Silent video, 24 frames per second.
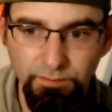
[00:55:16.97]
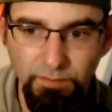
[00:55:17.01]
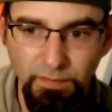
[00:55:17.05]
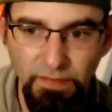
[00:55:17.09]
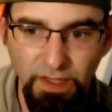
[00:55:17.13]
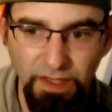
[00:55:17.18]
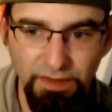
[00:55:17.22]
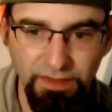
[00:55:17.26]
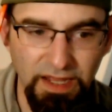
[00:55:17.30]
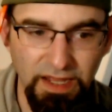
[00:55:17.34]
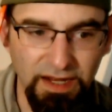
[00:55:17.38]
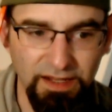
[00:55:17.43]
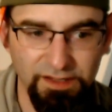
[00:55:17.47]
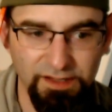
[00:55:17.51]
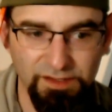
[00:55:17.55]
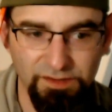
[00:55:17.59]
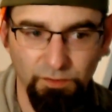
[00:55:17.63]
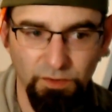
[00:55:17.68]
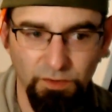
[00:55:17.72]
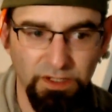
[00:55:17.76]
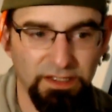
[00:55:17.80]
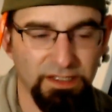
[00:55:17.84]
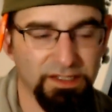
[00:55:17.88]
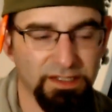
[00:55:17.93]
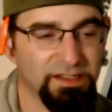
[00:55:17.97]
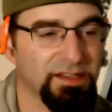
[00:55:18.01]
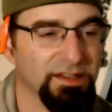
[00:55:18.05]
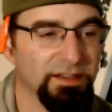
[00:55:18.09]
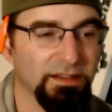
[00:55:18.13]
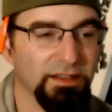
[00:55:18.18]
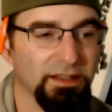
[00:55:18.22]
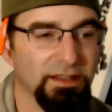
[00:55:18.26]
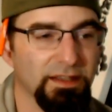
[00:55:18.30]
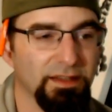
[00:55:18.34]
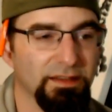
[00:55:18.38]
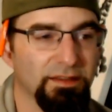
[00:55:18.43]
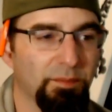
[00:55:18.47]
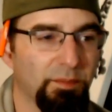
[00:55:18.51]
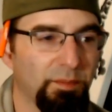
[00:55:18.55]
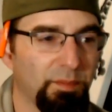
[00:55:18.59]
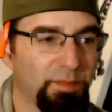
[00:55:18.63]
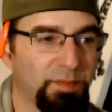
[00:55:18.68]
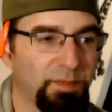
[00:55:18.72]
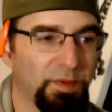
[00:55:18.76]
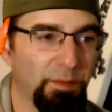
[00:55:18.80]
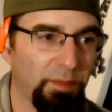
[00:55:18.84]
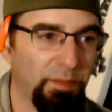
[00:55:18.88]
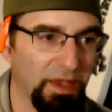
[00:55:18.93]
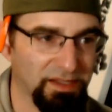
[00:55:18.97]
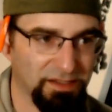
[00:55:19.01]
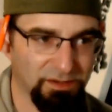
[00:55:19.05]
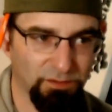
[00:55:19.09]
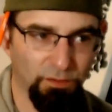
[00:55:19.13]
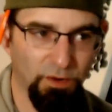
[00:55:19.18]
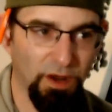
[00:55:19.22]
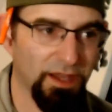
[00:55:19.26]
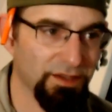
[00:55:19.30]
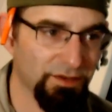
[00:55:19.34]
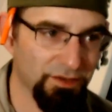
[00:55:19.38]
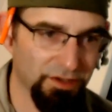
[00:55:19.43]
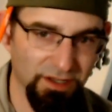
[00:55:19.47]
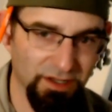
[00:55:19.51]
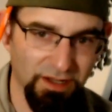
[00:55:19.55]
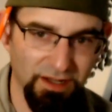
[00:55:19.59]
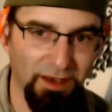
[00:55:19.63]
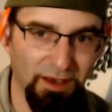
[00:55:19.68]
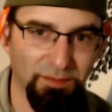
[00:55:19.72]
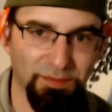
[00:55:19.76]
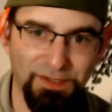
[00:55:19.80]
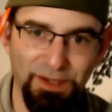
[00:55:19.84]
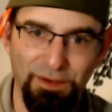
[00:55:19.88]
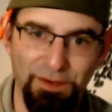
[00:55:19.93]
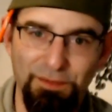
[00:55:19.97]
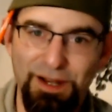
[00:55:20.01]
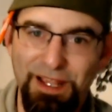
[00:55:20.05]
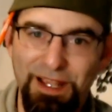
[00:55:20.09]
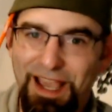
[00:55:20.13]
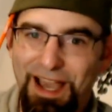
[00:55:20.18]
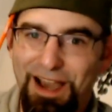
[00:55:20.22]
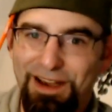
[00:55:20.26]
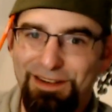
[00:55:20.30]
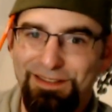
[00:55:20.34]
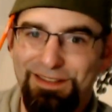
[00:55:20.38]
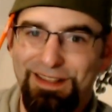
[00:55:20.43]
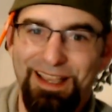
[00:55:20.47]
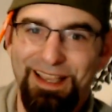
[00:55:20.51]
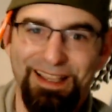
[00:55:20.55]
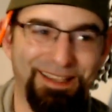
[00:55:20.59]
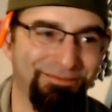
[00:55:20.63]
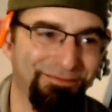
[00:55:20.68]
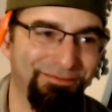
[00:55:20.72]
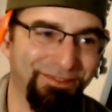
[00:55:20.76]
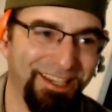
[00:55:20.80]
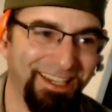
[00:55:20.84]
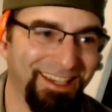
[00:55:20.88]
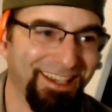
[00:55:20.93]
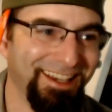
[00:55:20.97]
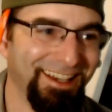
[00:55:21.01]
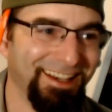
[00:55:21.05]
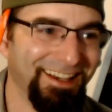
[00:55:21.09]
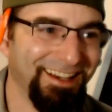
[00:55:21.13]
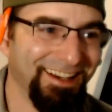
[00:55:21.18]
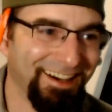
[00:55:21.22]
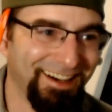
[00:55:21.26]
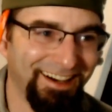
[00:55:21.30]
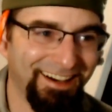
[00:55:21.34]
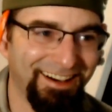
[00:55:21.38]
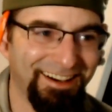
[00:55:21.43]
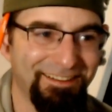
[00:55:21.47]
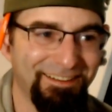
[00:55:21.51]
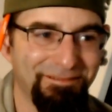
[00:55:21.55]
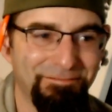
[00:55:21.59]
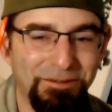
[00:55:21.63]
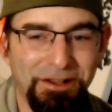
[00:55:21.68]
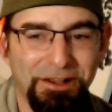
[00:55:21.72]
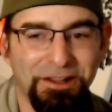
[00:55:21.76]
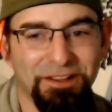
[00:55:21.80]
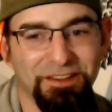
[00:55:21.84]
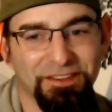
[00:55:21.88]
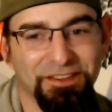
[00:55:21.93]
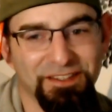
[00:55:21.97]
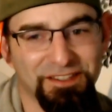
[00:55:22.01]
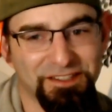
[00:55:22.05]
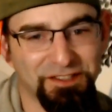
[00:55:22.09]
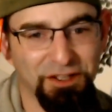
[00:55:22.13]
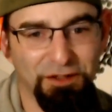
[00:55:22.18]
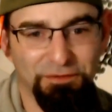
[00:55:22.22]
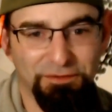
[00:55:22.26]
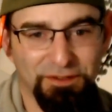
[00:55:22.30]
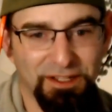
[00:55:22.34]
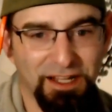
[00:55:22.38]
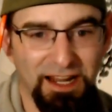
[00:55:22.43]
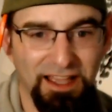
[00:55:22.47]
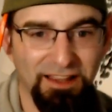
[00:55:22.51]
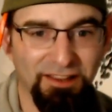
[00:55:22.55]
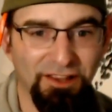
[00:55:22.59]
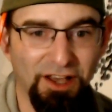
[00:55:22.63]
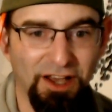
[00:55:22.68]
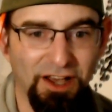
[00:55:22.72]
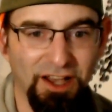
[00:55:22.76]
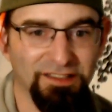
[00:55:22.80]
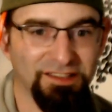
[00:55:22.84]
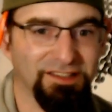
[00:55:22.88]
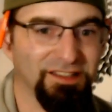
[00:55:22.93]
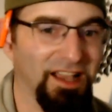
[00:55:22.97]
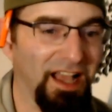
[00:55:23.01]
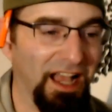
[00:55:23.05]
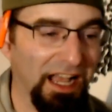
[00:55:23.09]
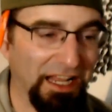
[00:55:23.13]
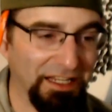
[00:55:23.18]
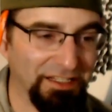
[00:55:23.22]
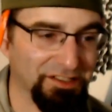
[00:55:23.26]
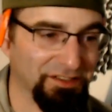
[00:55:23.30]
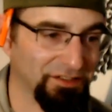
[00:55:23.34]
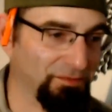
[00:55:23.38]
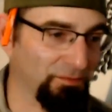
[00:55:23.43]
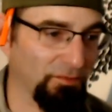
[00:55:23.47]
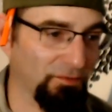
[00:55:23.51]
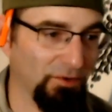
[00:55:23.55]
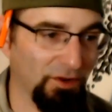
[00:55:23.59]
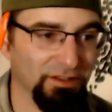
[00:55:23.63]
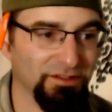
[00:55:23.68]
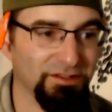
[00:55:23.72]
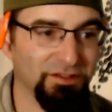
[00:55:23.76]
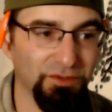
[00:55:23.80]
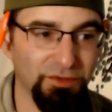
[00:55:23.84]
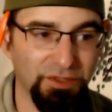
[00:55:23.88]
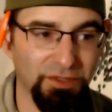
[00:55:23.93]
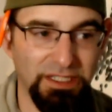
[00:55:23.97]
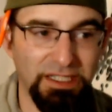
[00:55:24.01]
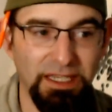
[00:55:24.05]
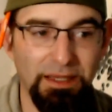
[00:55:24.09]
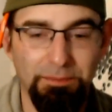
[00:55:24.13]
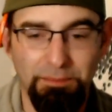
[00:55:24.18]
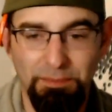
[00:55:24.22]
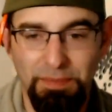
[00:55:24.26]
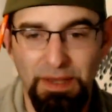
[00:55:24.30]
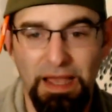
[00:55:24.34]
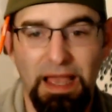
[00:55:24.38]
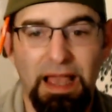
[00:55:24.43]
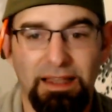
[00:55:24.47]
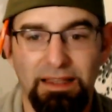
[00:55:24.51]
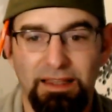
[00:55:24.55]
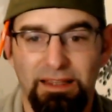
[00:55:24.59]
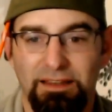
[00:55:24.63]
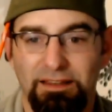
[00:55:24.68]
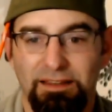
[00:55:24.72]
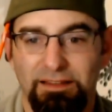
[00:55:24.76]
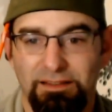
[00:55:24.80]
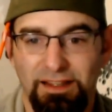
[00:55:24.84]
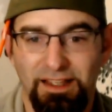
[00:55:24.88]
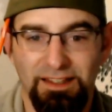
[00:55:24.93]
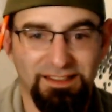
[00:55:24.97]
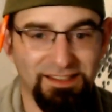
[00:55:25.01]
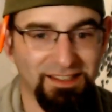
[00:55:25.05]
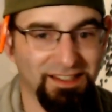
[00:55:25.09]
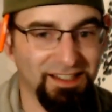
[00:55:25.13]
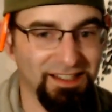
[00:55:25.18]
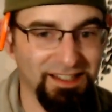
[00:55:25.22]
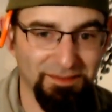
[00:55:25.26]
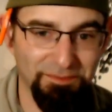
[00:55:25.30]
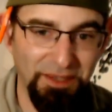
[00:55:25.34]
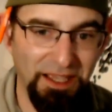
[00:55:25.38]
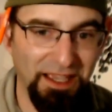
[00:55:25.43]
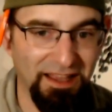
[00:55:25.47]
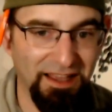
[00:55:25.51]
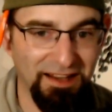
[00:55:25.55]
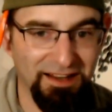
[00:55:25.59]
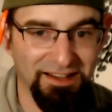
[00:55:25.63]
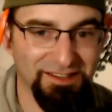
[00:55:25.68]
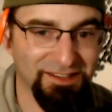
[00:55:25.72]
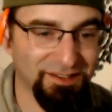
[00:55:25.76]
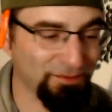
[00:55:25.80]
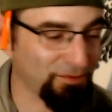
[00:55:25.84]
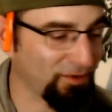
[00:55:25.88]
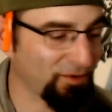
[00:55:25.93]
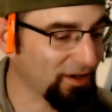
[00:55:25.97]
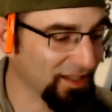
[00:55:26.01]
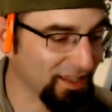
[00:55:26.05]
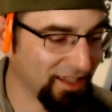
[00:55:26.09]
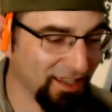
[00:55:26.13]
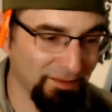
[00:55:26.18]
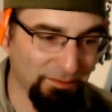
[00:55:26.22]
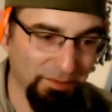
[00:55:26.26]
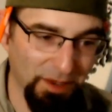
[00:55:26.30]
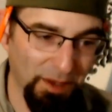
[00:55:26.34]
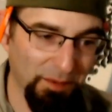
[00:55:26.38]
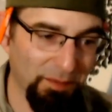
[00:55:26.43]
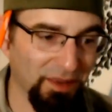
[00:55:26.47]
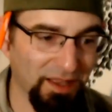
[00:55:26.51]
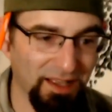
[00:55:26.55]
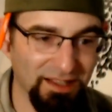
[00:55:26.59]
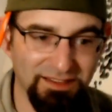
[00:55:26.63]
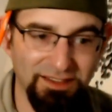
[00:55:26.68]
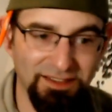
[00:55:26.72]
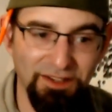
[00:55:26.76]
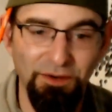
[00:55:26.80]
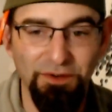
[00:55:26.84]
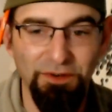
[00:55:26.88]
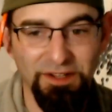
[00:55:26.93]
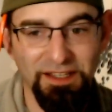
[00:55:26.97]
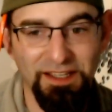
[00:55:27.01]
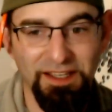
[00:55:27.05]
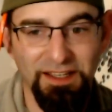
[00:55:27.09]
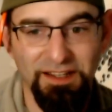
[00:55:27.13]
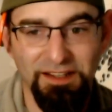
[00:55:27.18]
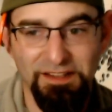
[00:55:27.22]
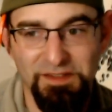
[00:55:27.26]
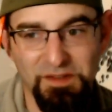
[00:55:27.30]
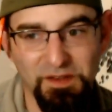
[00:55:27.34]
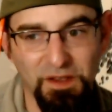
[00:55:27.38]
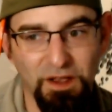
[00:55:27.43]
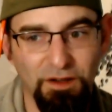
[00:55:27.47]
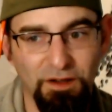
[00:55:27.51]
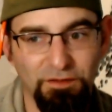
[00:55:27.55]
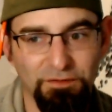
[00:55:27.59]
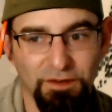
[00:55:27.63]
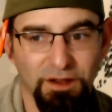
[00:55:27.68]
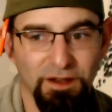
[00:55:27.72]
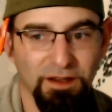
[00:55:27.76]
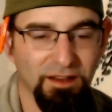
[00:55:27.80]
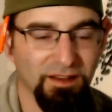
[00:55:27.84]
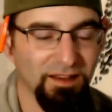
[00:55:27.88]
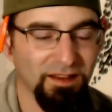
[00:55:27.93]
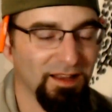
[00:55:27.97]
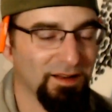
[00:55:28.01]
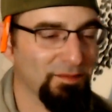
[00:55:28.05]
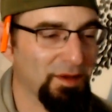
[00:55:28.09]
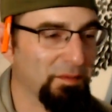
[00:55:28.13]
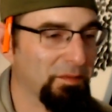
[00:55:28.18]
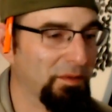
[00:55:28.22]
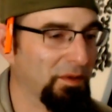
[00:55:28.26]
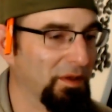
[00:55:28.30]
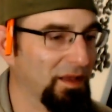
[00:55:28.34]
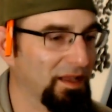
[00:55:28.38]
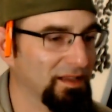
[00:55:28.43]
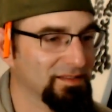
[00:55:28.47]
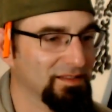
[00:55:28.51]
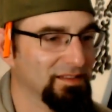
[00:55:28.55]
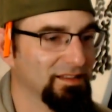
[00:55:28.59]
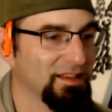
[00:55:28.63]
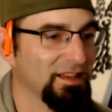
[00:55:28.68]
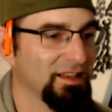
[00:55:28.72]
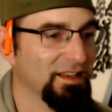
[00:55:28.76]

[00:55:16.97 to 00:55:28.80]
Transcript: That is realistically the best way you could help somebody out like me. The stuff that I lost, I just want to get back. That's it, man. I just want to get my plants going again and stuff. A lot of my plants